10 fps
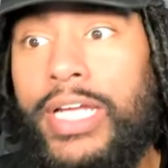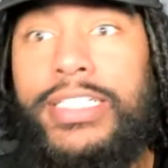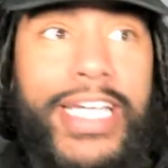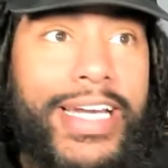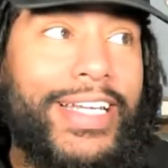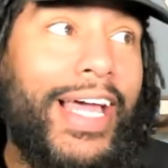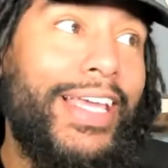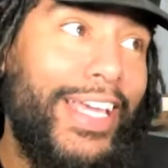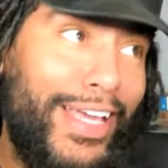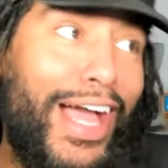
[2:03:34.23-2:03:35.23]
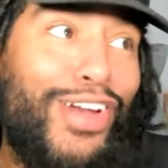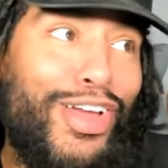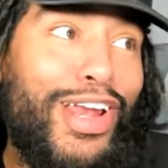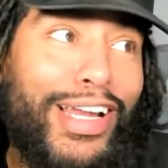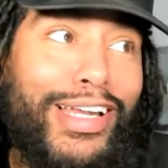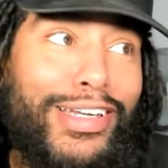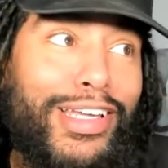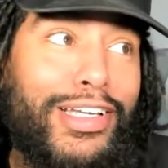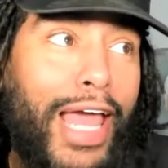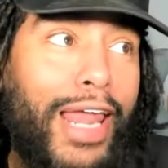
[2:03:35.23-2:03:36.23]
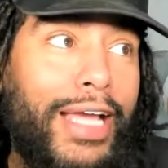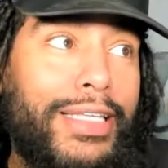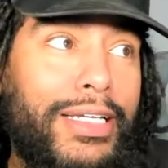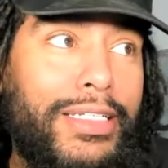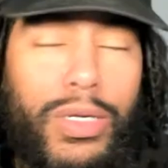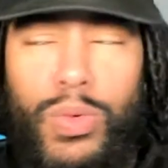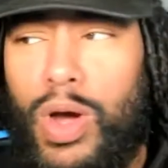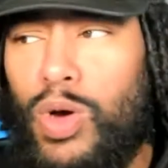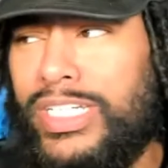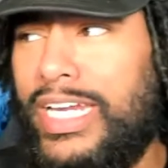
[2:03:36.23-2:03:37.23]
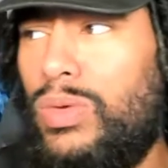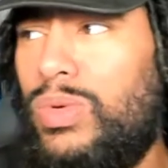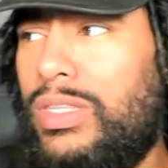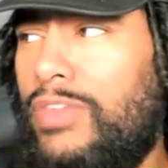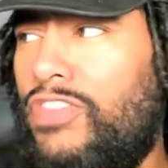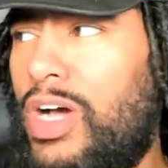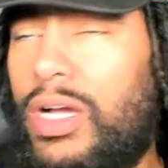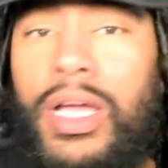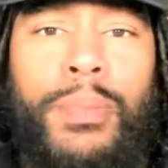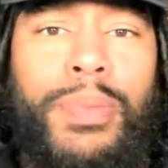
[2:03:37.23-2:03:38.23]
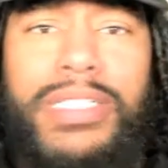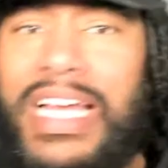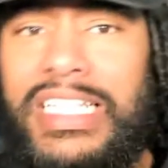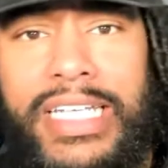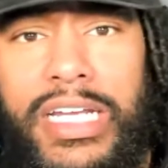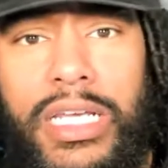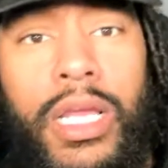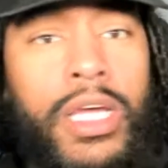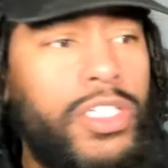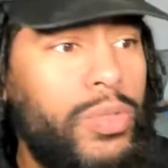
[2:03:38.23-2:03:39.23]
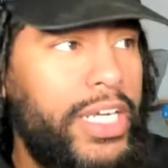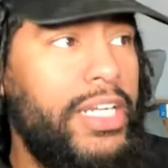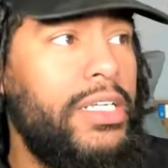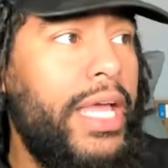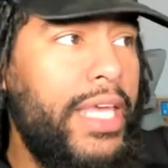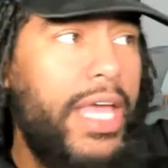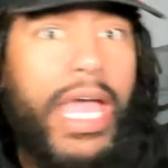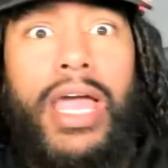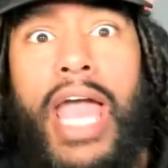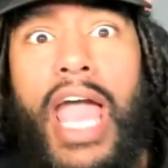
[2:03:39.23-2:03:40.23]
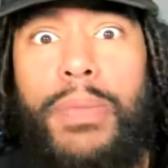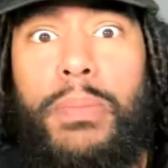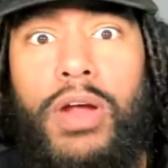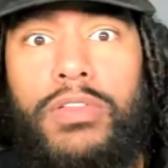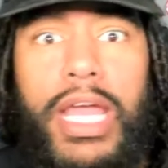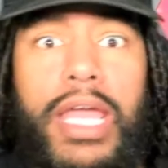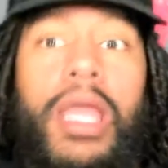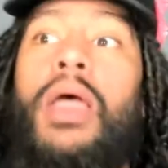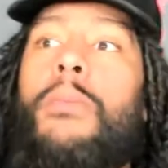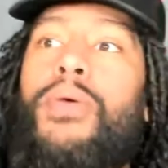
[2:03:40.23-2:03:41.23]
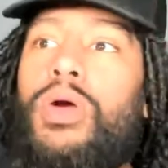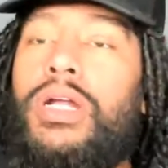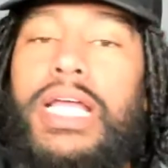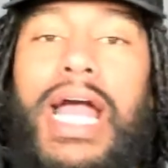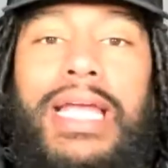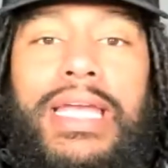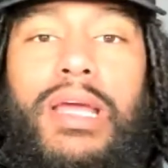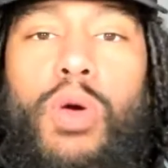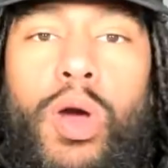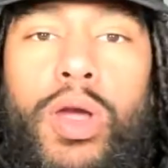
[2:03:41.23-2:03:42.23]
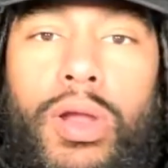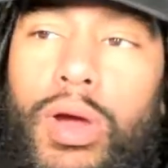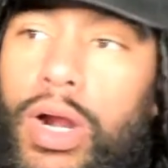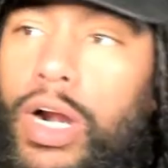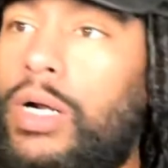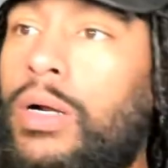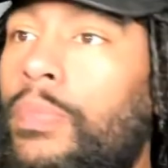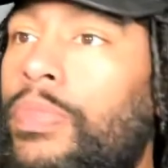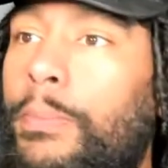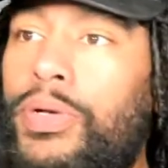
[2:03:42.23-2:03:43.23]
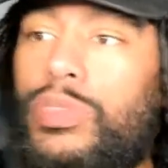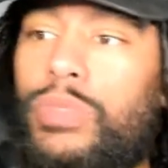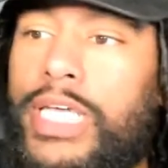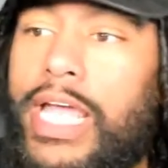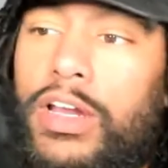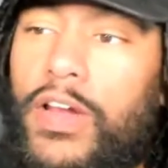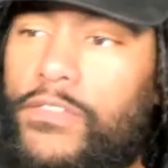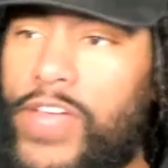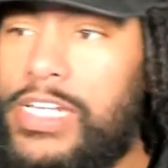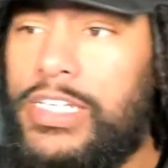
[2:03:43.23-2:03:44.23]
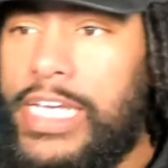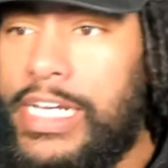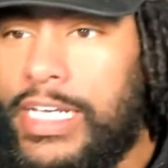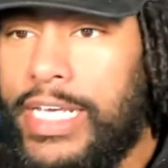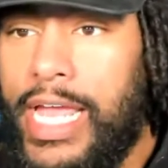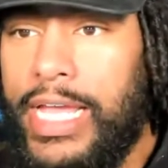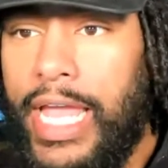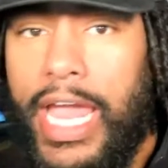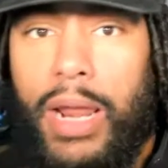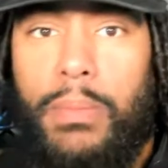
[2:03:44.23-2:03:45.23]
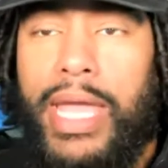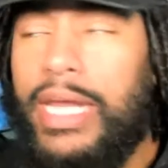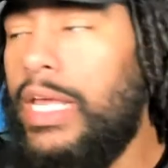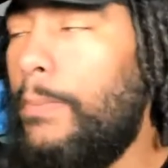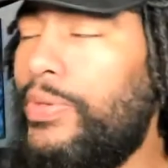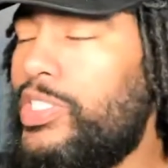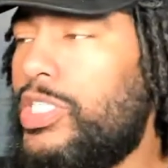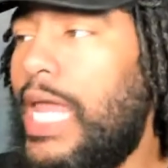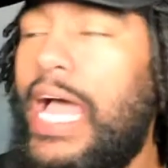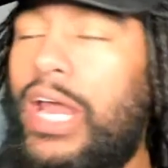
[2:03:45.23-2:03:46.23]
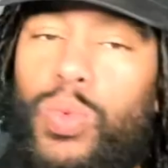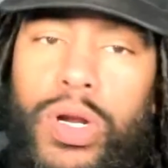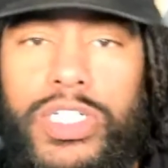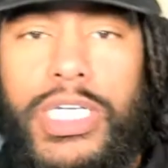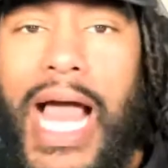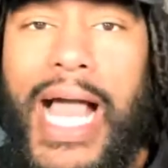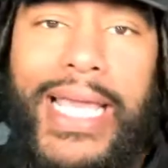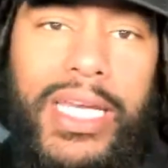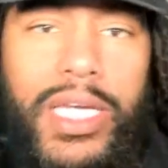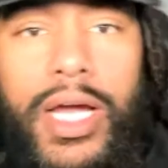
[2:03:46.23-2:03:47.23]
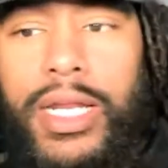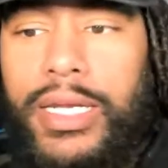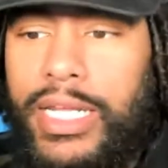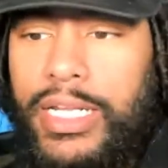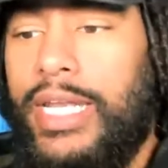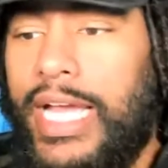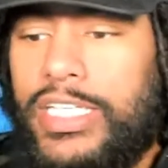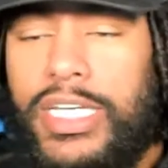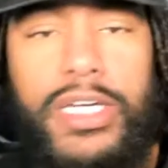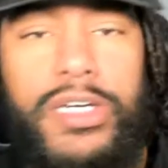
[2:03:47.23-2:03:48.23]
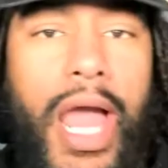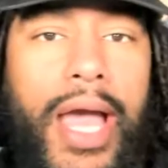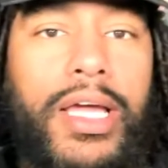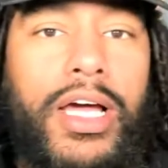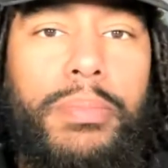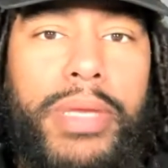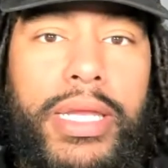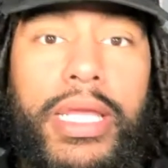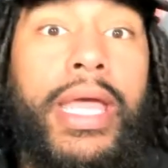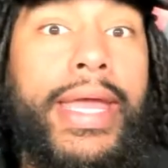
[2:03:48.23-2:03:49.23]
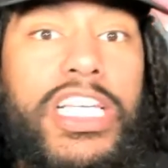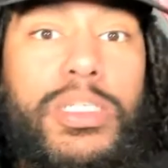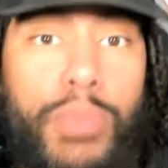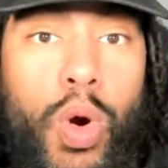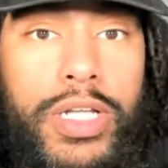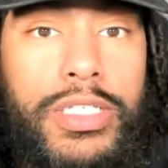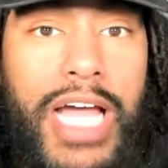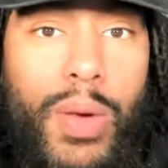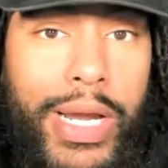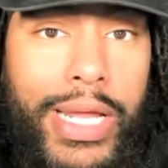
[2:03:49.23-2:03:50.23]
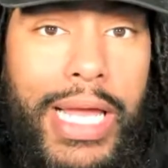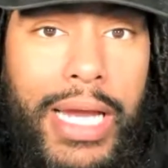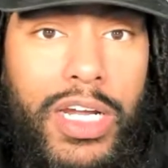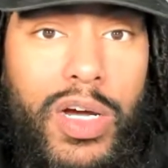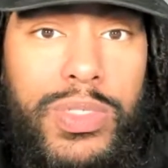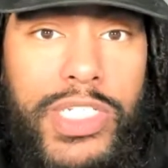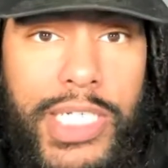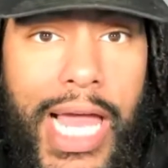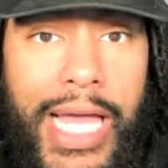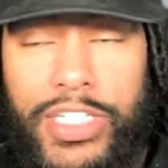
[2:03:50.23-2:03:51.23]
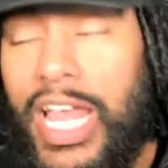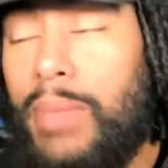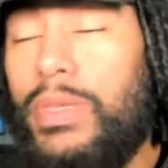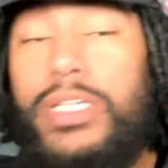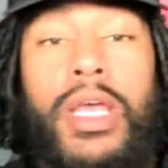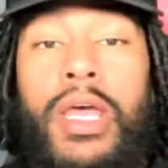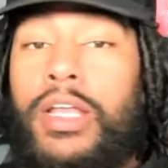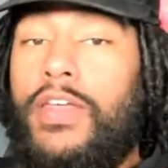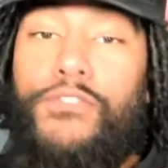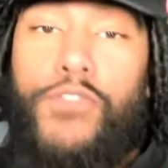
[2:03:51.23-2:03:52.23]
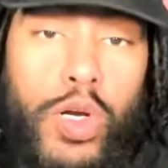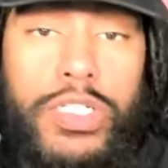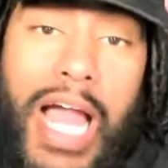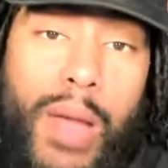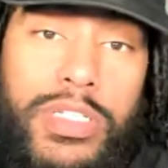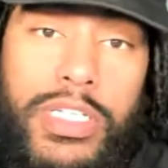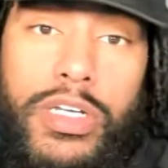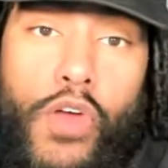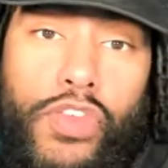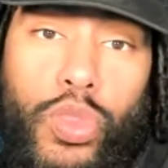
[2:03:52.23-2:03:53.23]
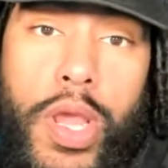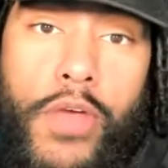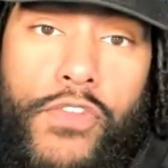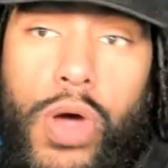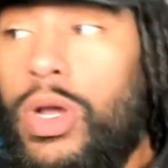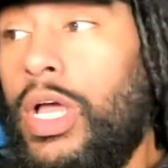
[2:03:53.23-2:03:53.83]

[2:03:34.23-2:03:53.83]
Diddy like, yeah, I know you like that dick because I like that dick. Whoa, Diddy, what the fuck? But that's Diddy. So Diddy like, yeah, happy birthday. Pour the goddamn oil on her. Put some cake in her face, eat the cake, anime, and then put Sly to work. Sly get done, and then the next nigga Don come in, and it's morning time when they got done with Sly. So that means the first guy was in there for 3 or 4.